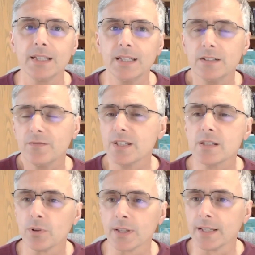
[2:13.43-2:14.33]

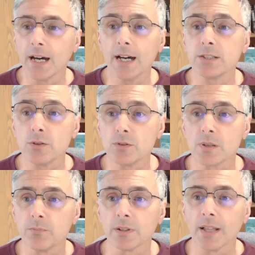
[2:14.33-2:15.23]
invisible and
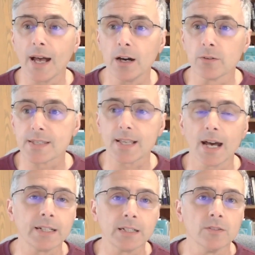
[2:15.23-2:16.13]
unusable
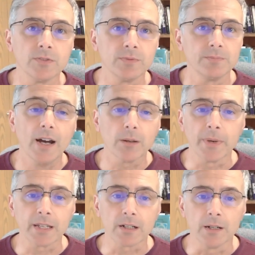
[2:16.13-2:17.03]
outside of
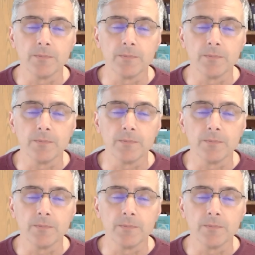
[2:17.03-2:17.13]
FileMaker.